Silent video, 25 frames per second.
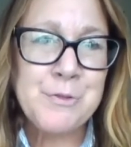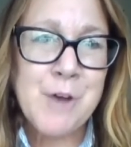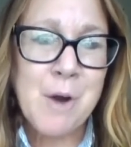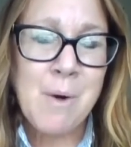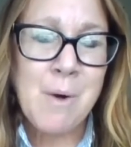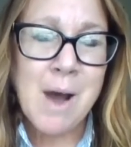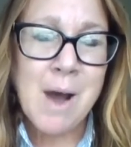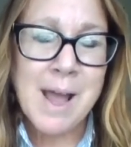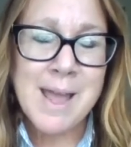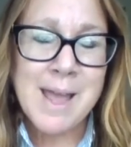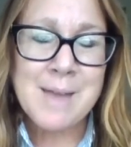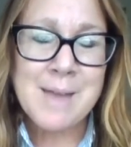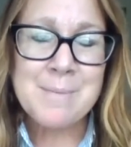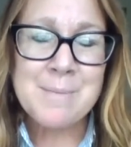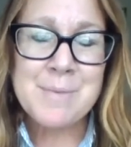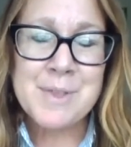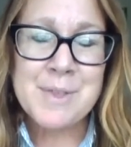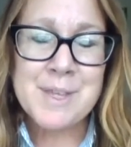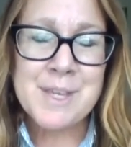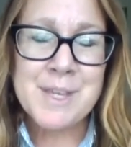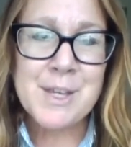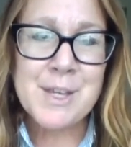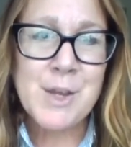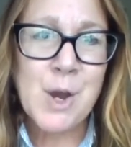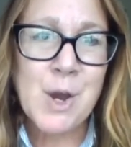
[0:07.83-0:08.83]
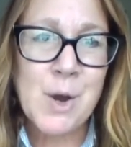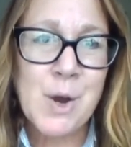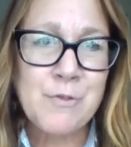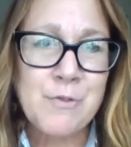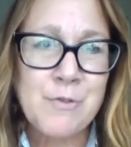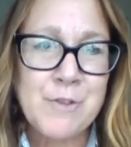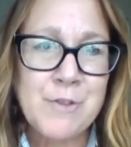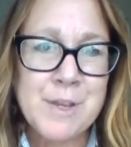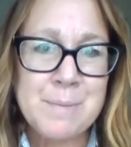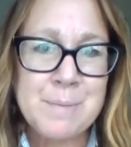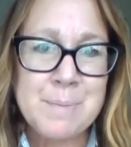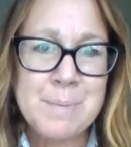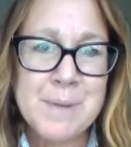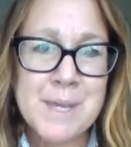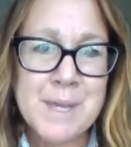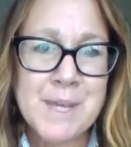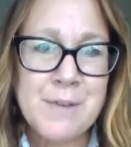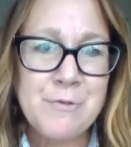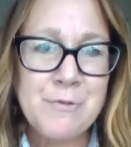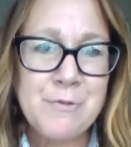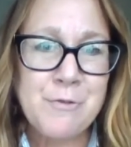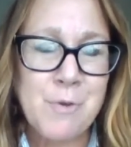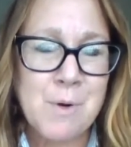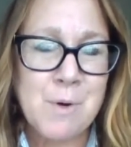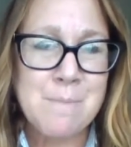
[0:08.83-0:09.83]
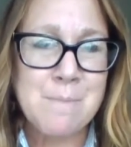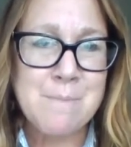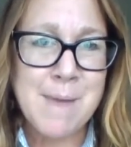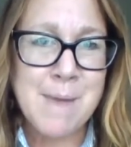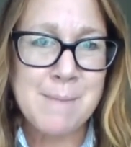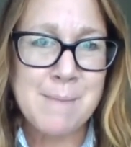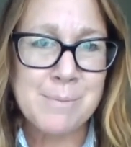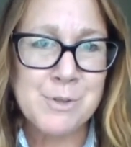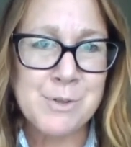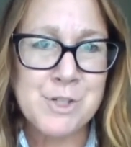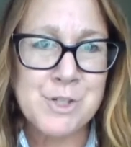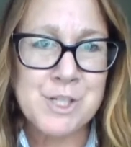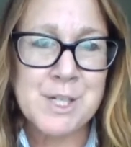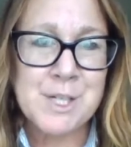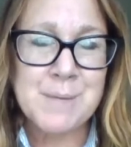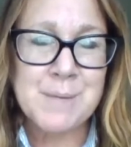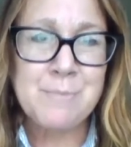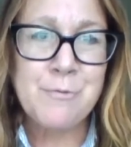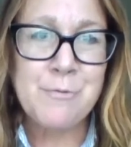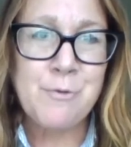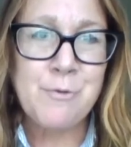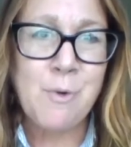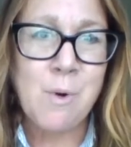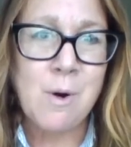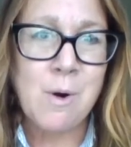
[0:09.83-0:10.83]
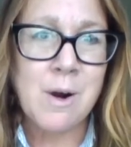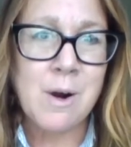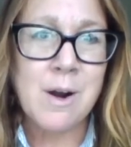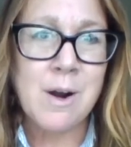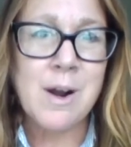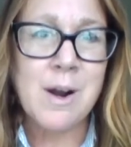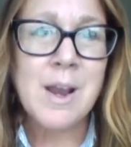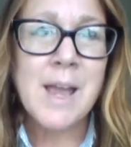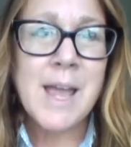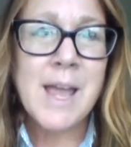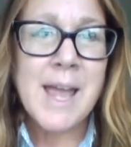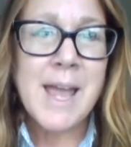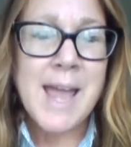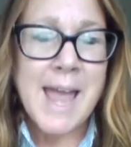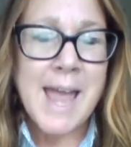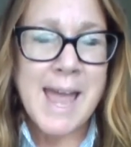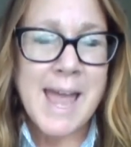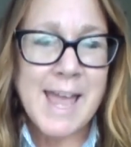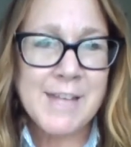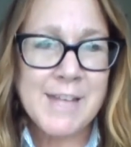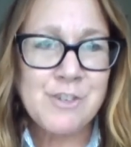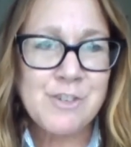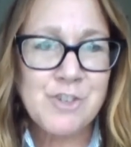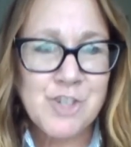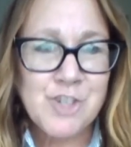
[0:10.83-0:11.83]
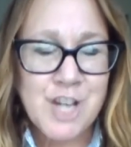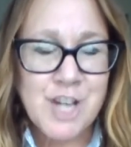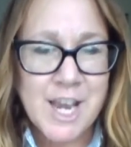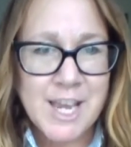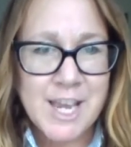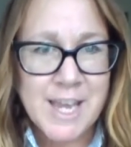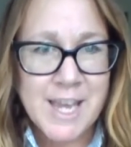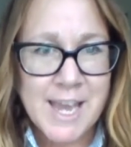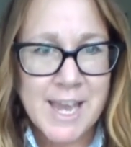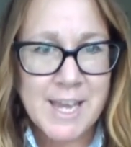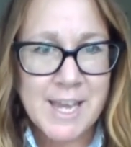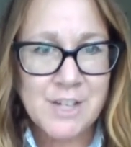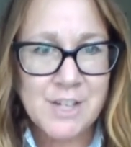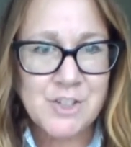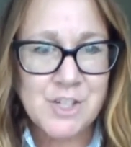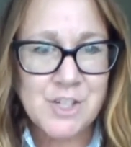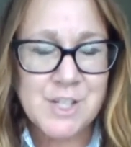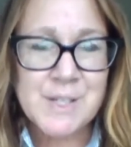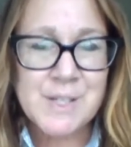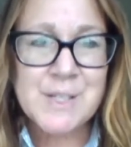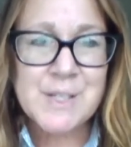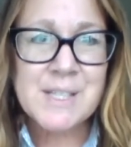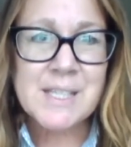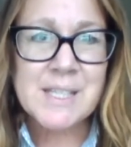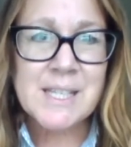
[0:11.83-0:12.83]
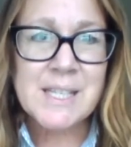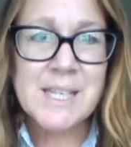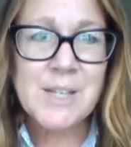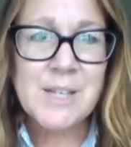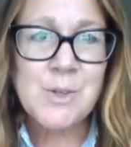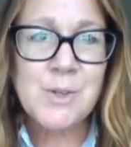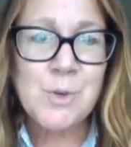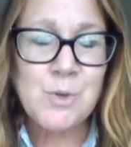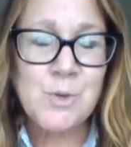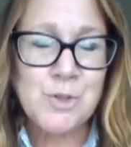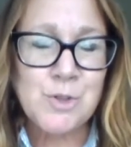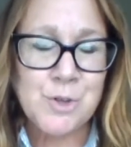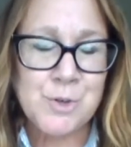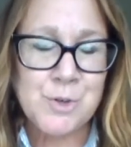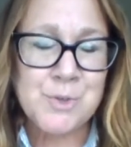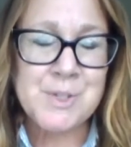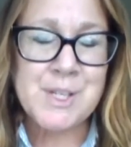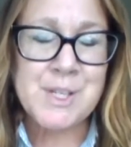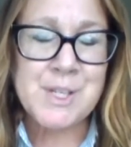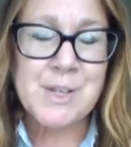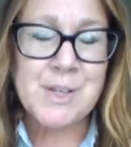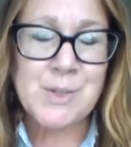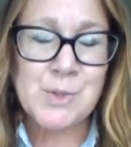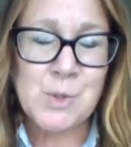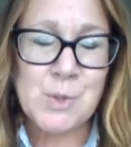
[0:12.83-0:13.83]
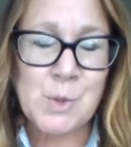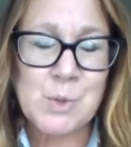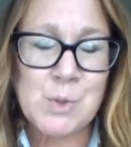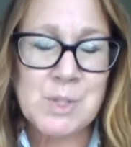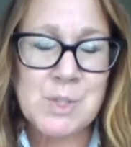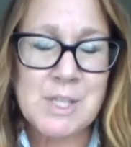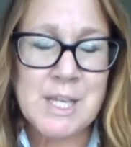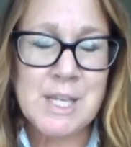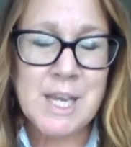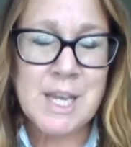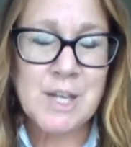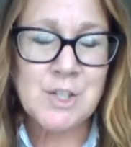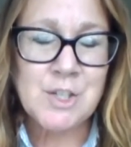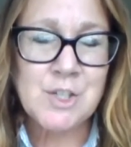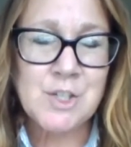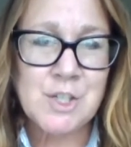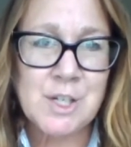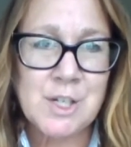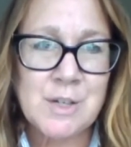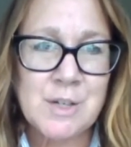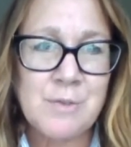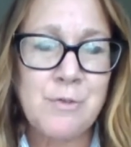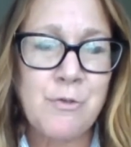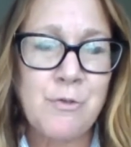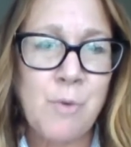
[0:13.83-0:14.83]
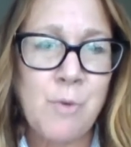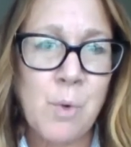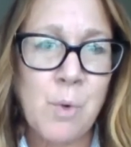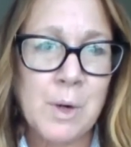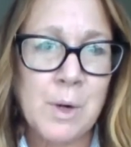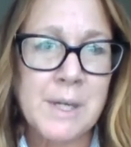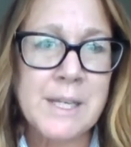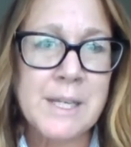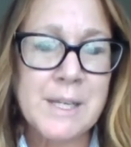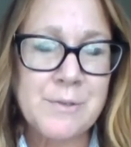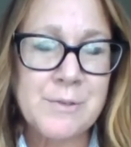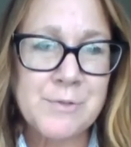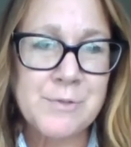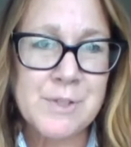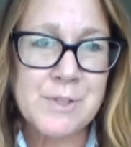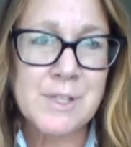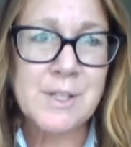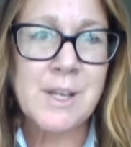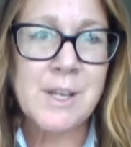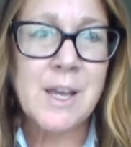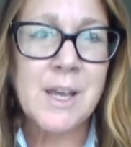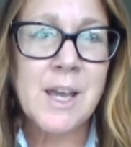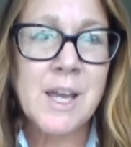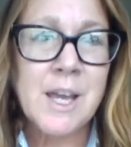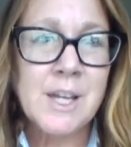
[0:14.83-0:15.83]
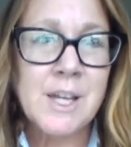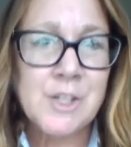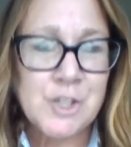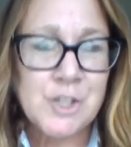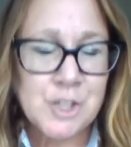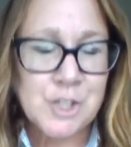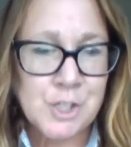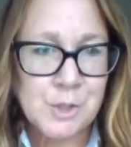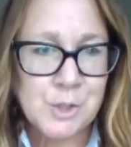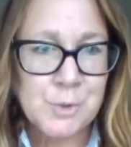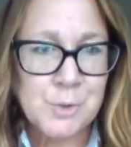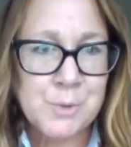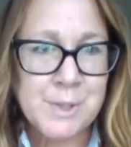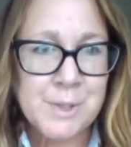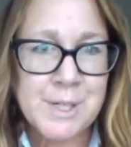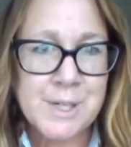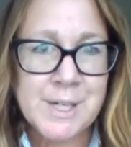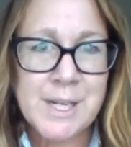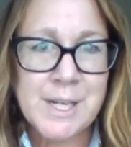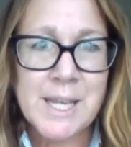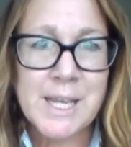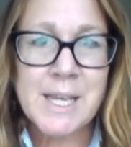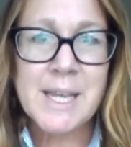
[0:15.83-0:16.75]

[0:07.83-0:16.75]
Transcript: I am the co-VP for membership for NJAGC, New Jersey Association for Gifted Children.